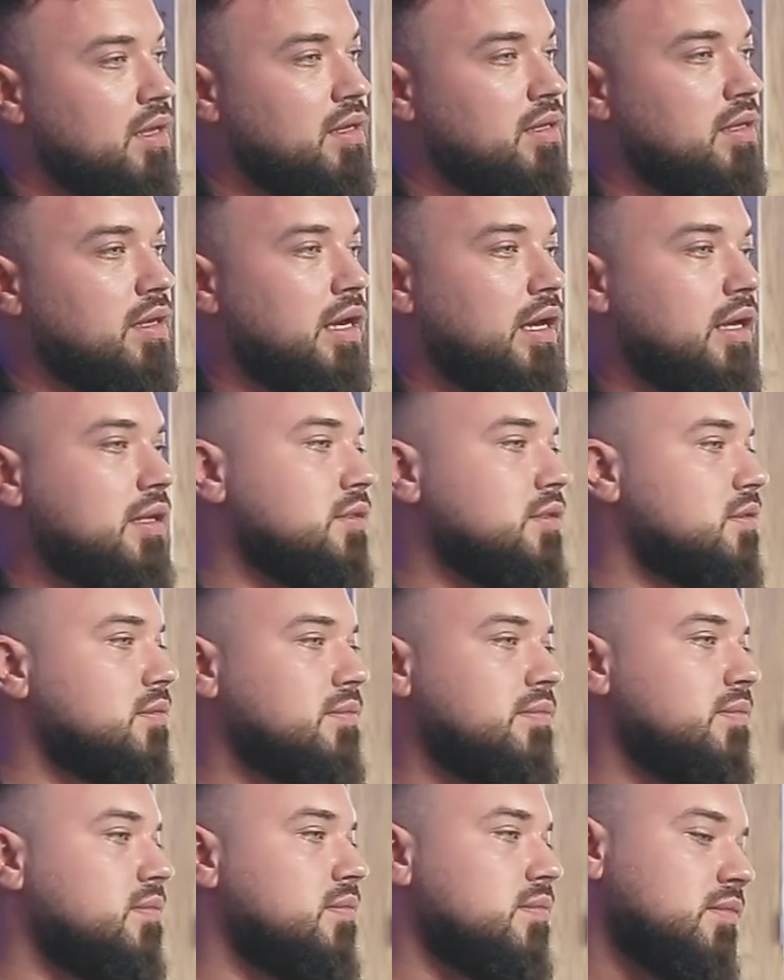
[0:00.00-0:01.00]
yeah,
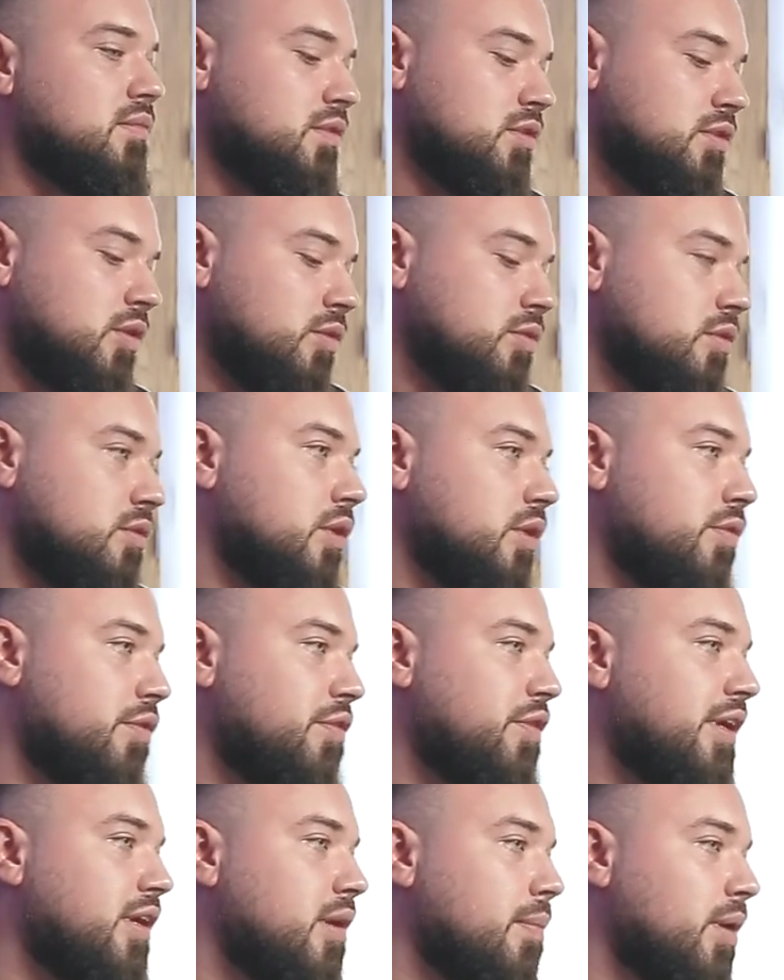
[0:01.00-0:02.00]
don't
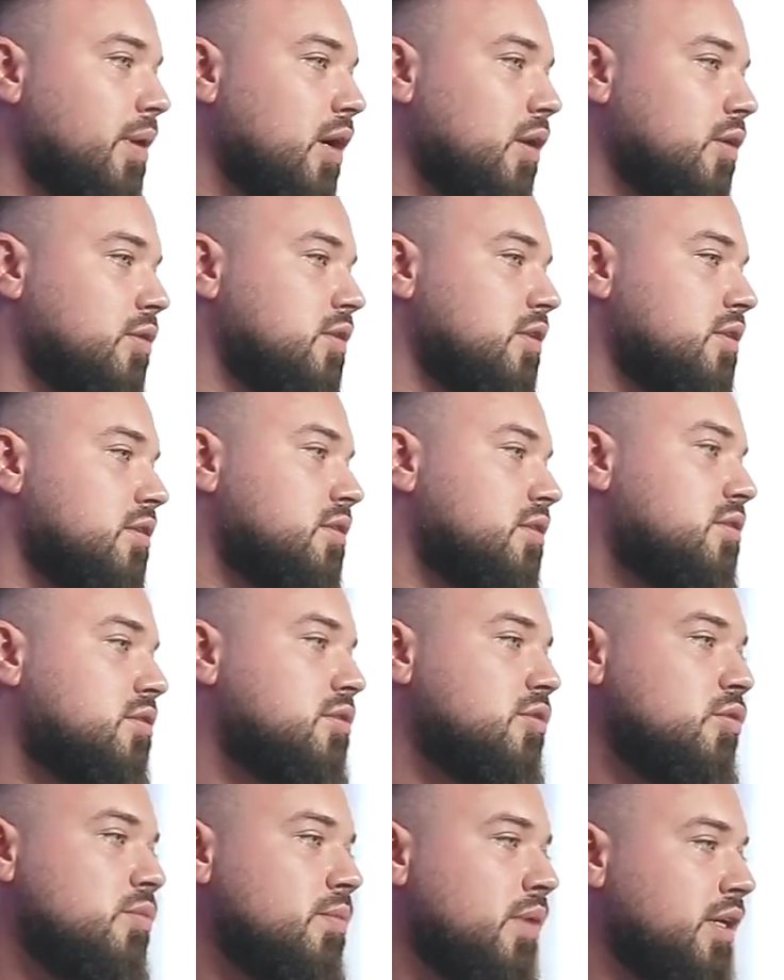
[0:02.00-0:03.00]
think about it
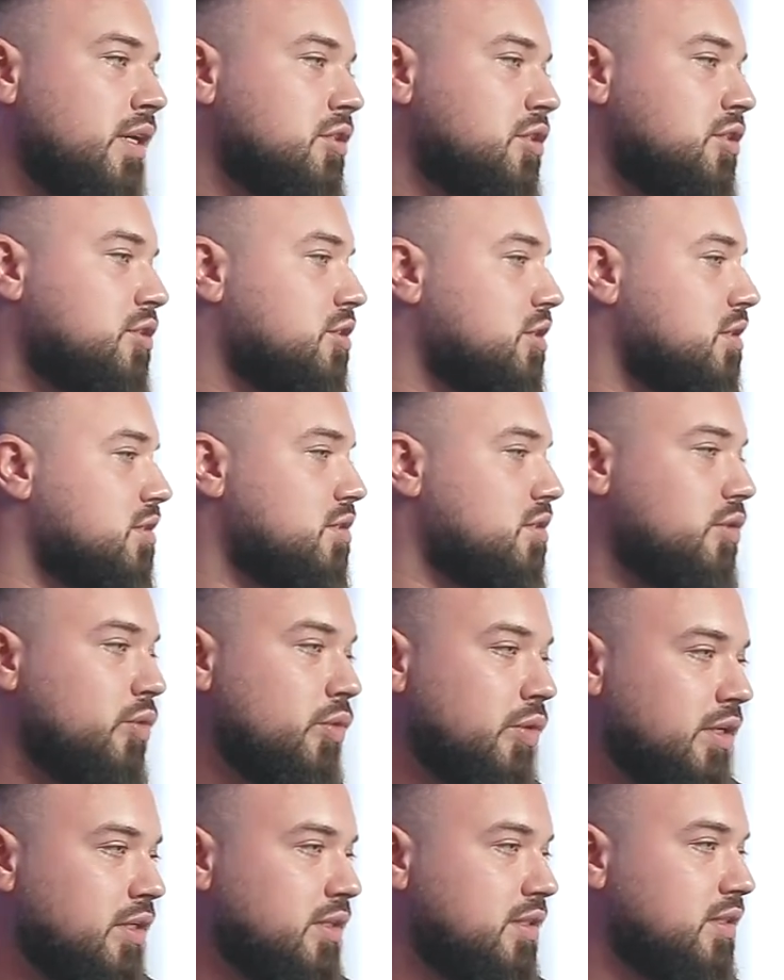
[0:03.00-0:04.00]
too much, just
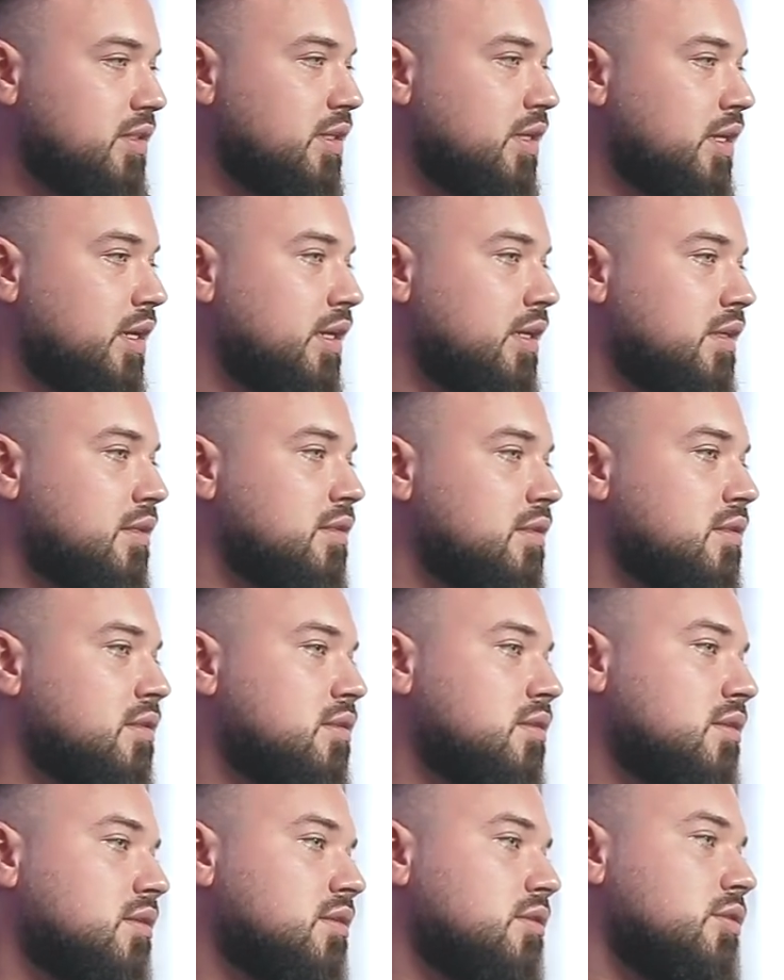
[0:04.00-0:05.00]
do it,
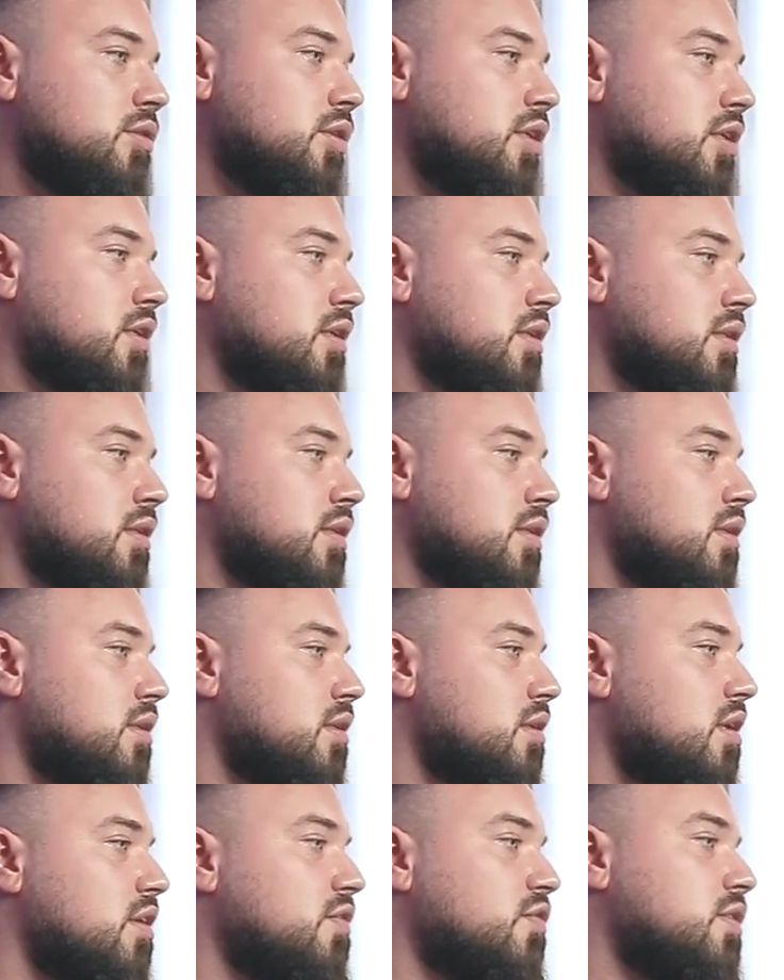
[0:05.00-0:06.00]
and you can,
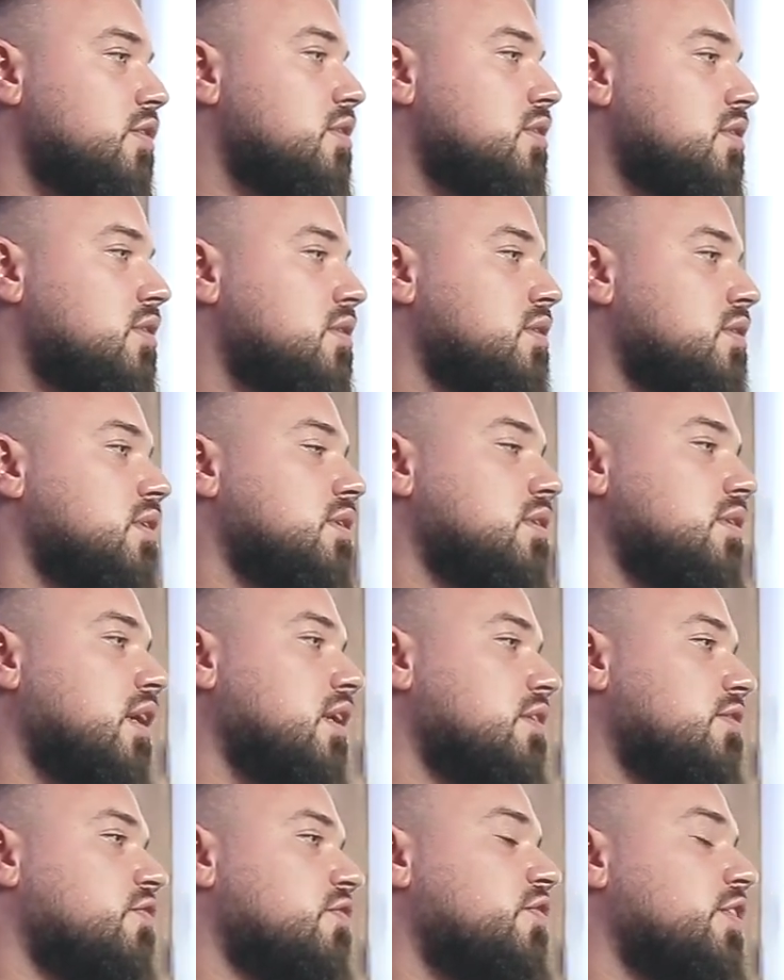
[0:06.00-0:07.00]
if it's
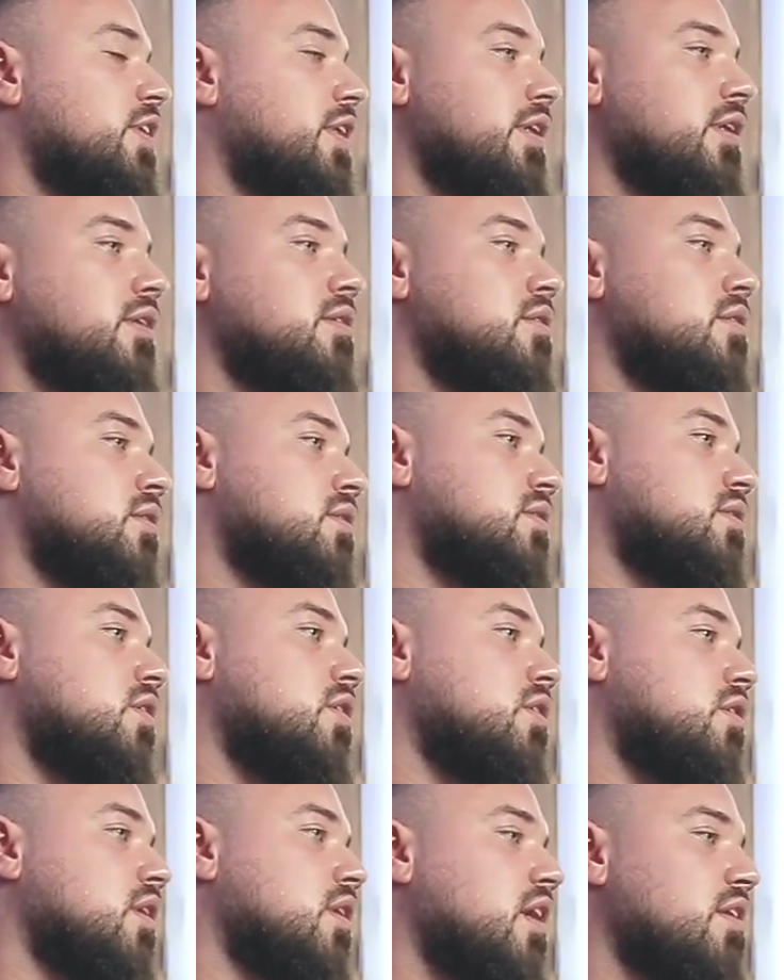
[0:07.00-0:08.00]
not fitting in the
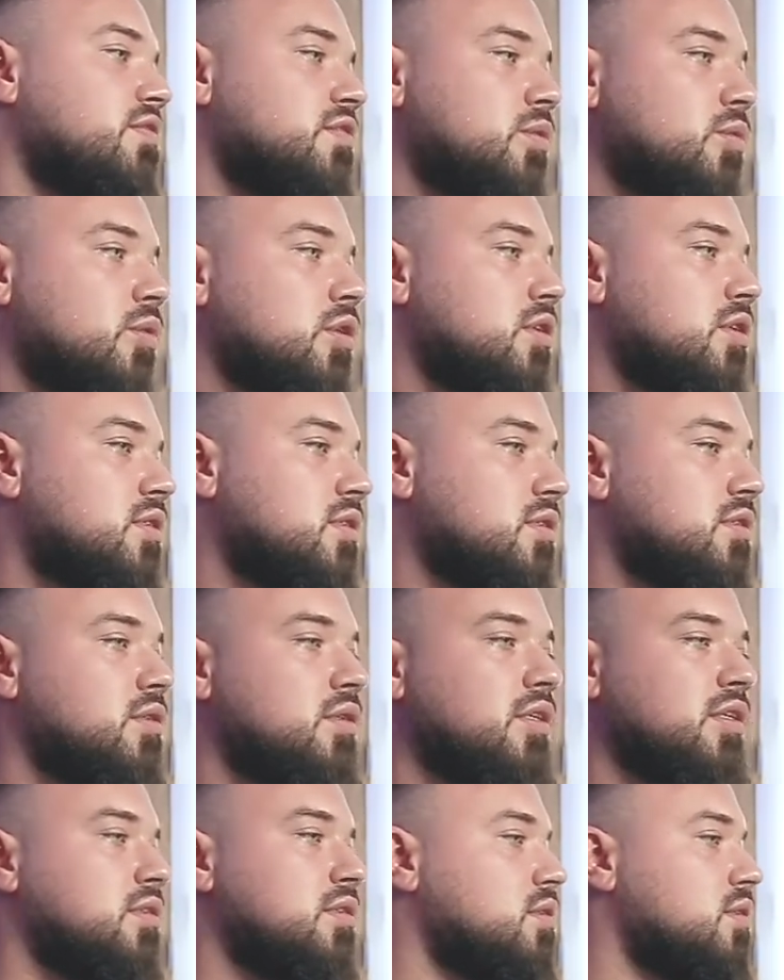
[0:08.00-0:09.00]
song afterwards, you
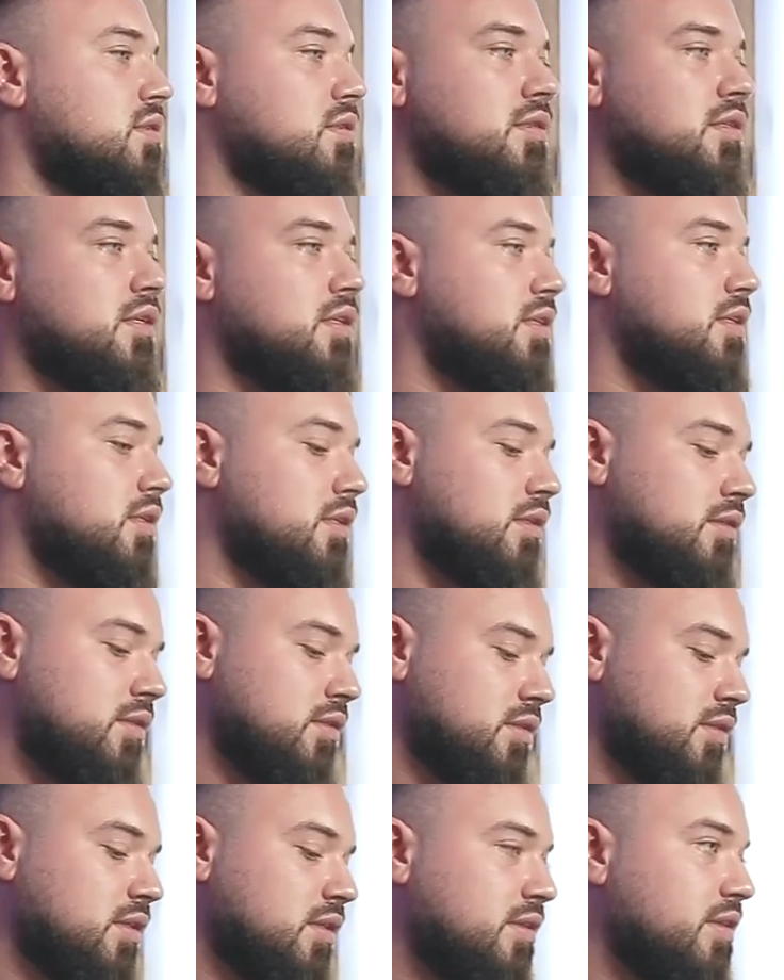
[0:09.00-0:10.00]
can delete
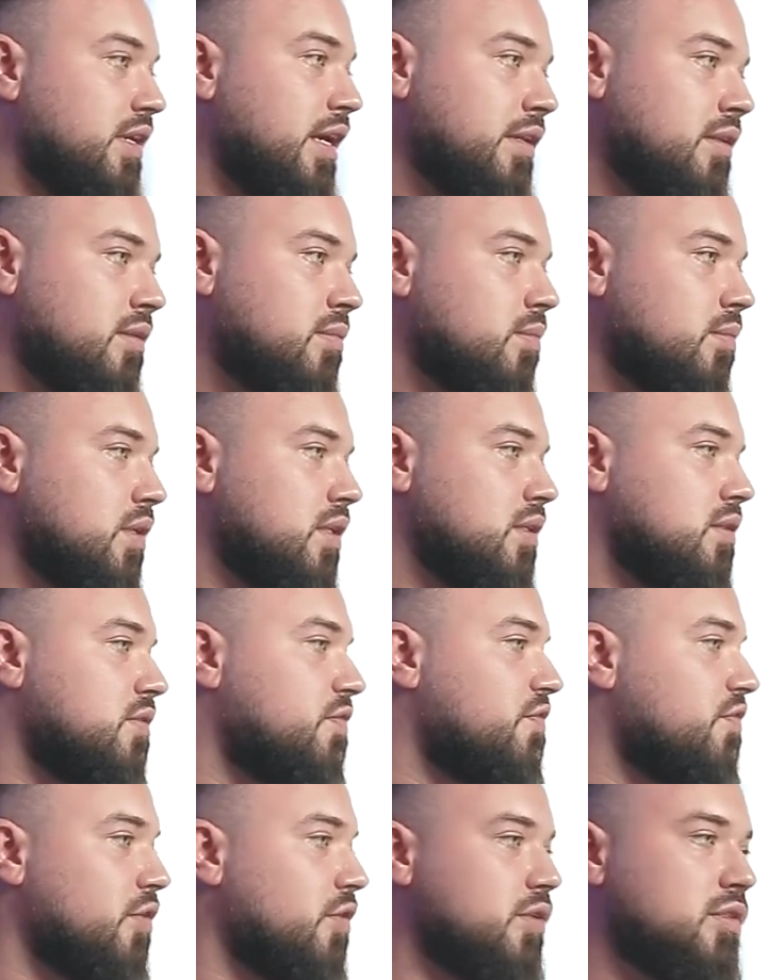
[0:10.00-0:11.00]
it then, but
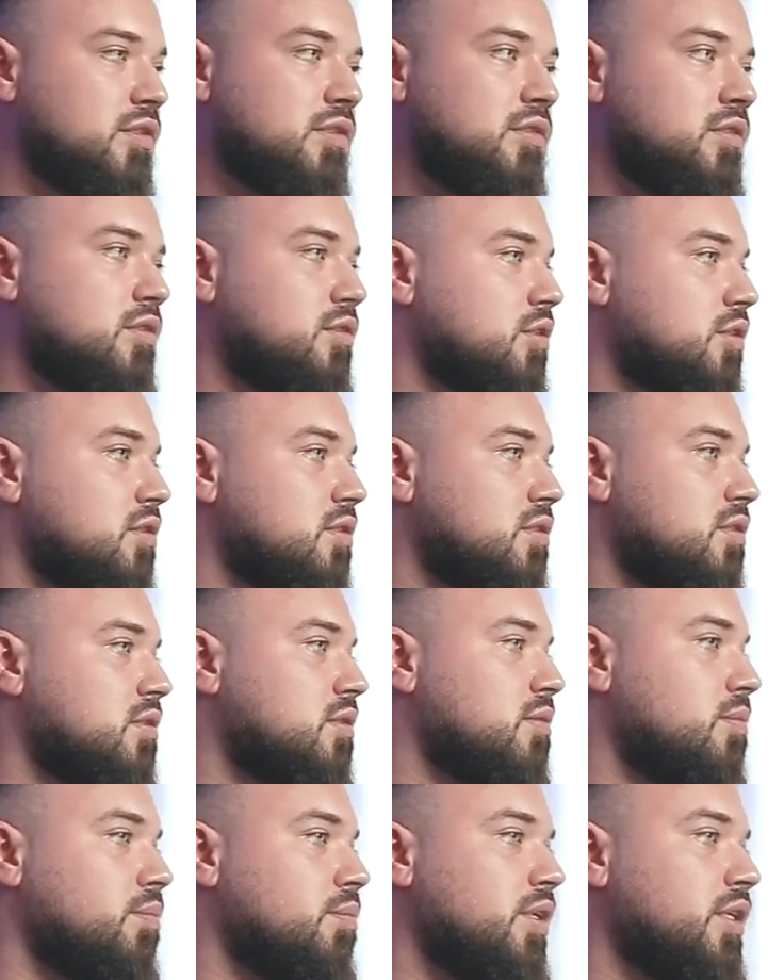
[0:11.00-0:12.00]
first just
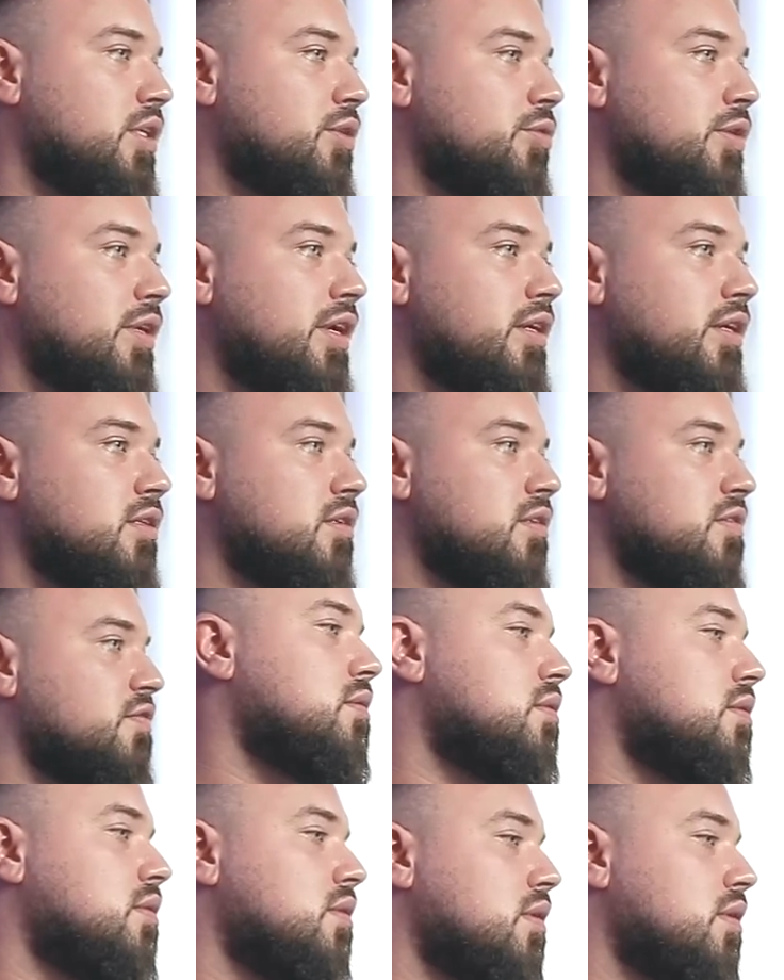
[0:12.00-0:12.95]
be creative.